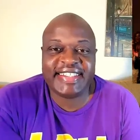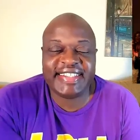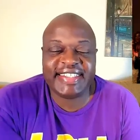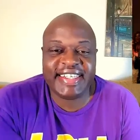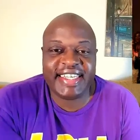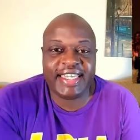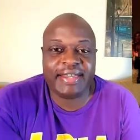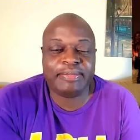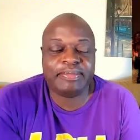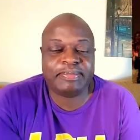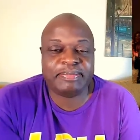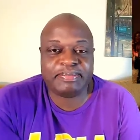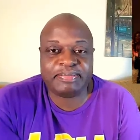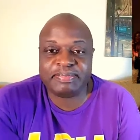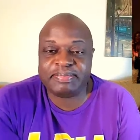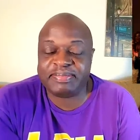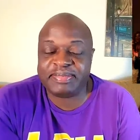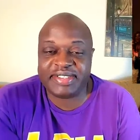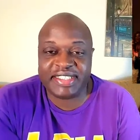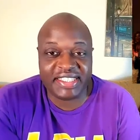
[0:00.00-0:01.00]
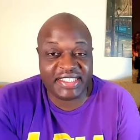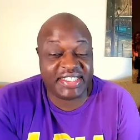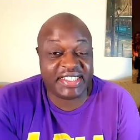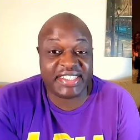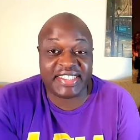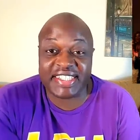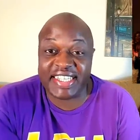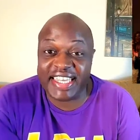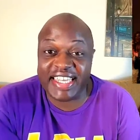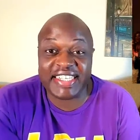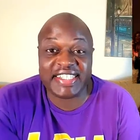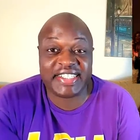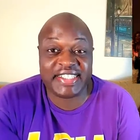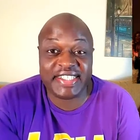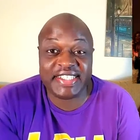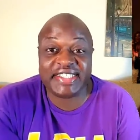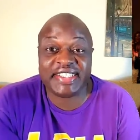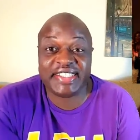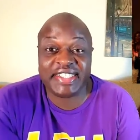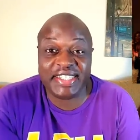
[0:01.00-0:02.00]
Yep. This is
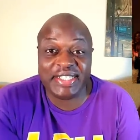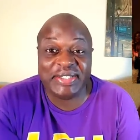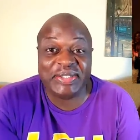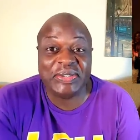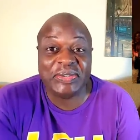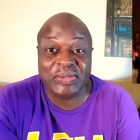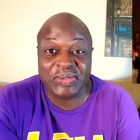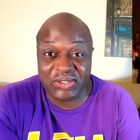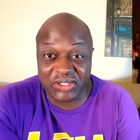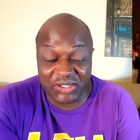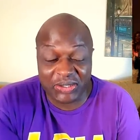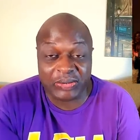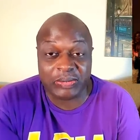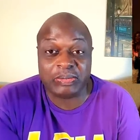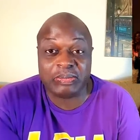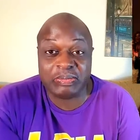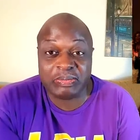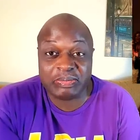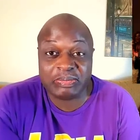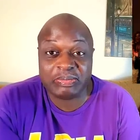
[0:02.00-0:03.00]
SEC News 2.